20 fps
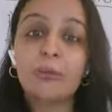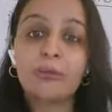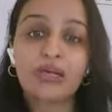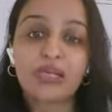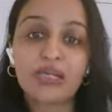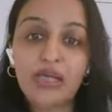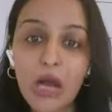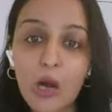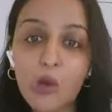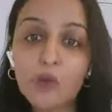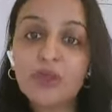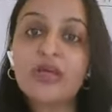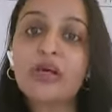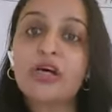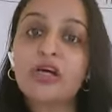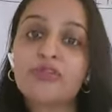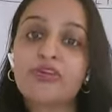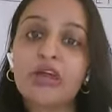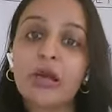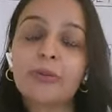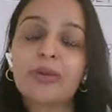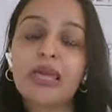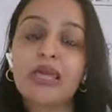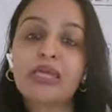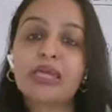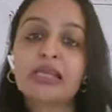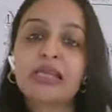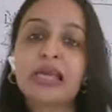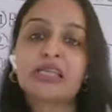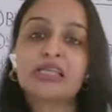But now here we are
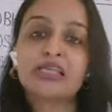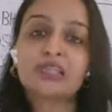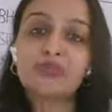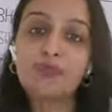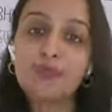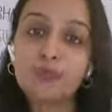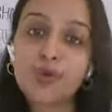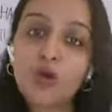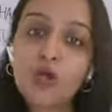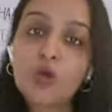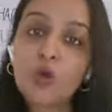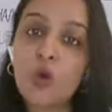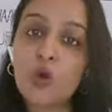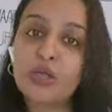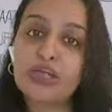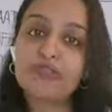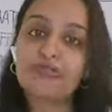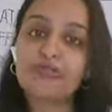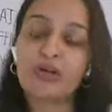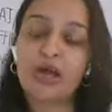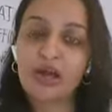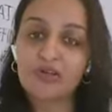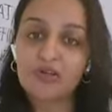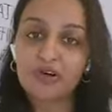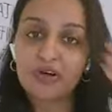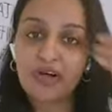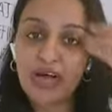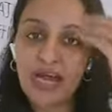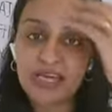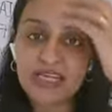making like this full
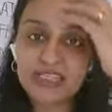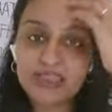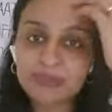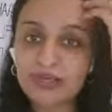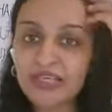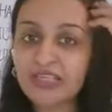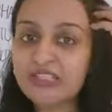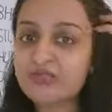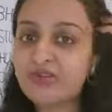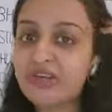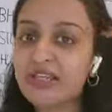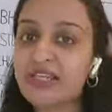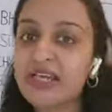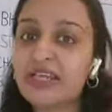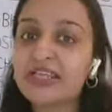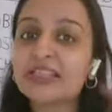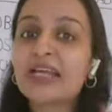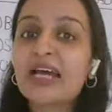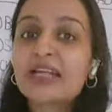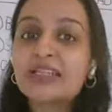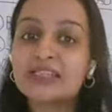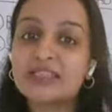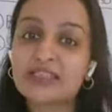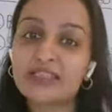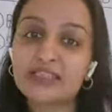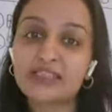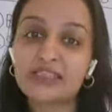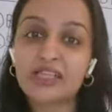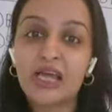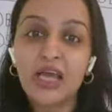cauliflower rice because we think that this
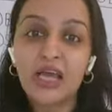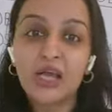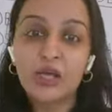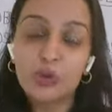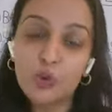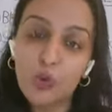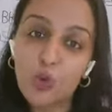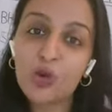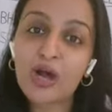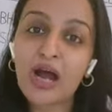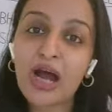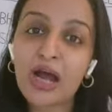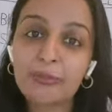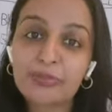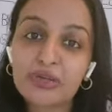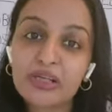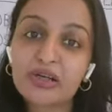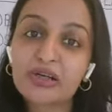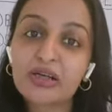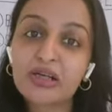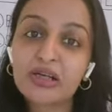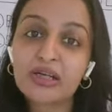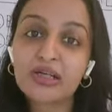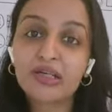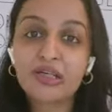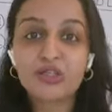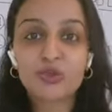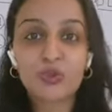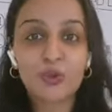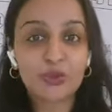is no carb dinner
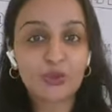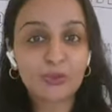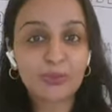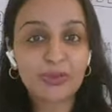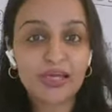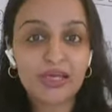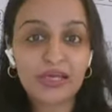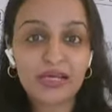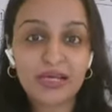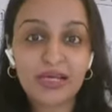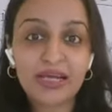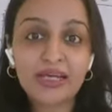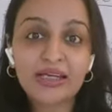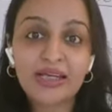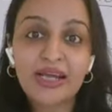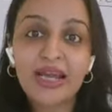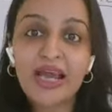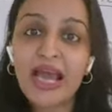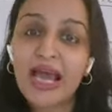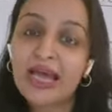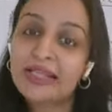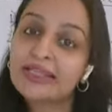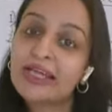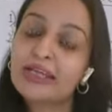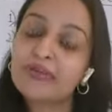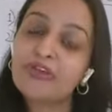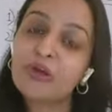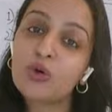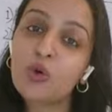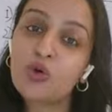and it's going to be great, and
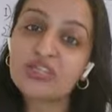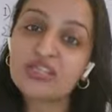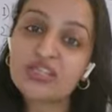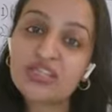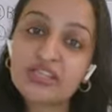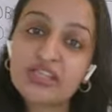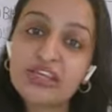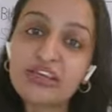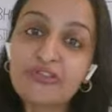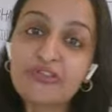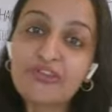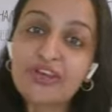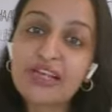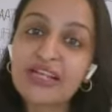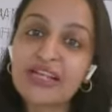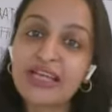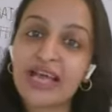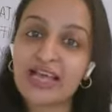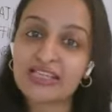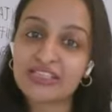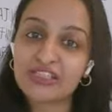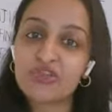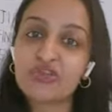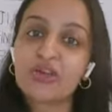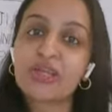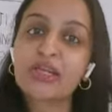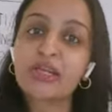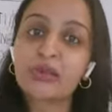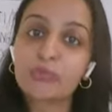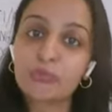then we constantly feel
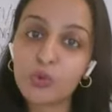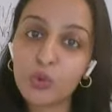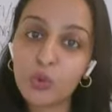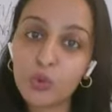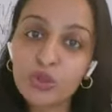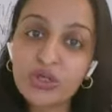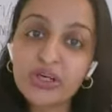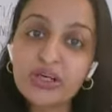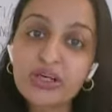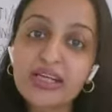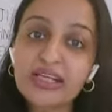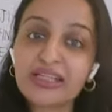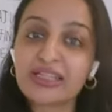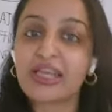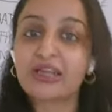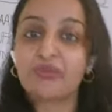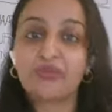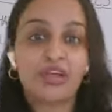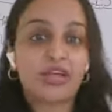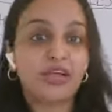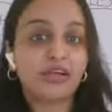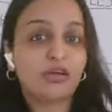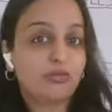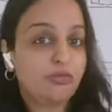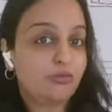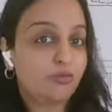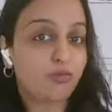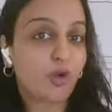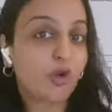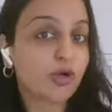gastric and bloated, and then
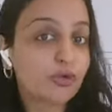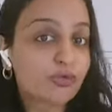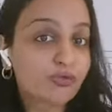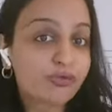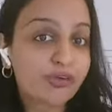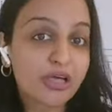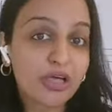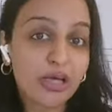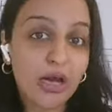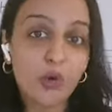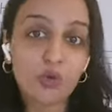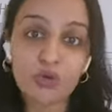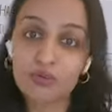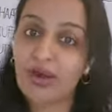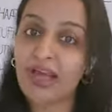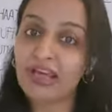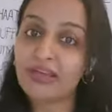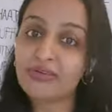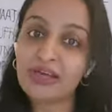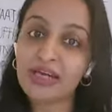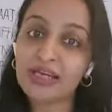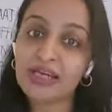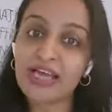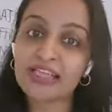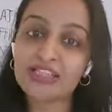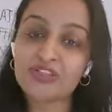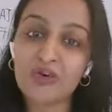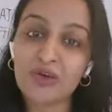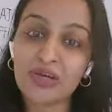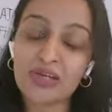we want to figure out why we are
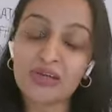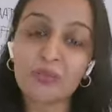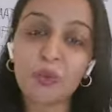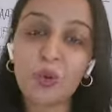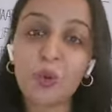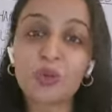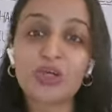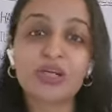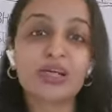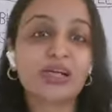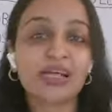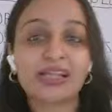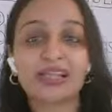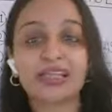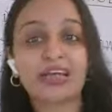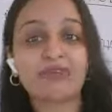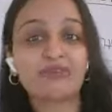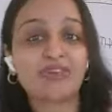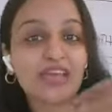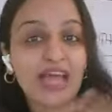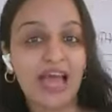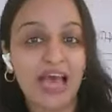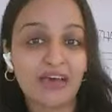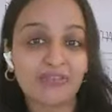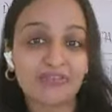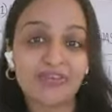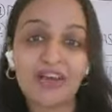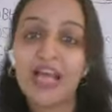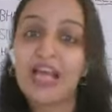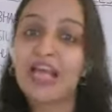gastric and bloated, and then we
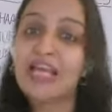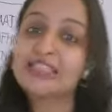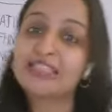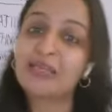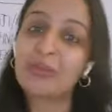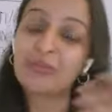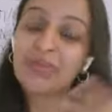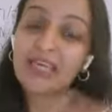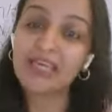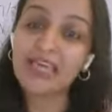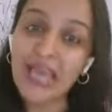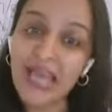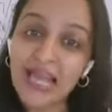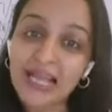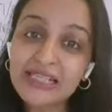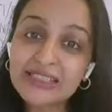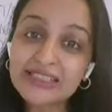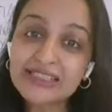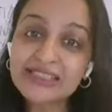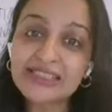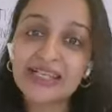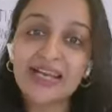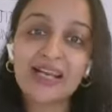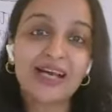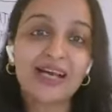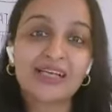have something else,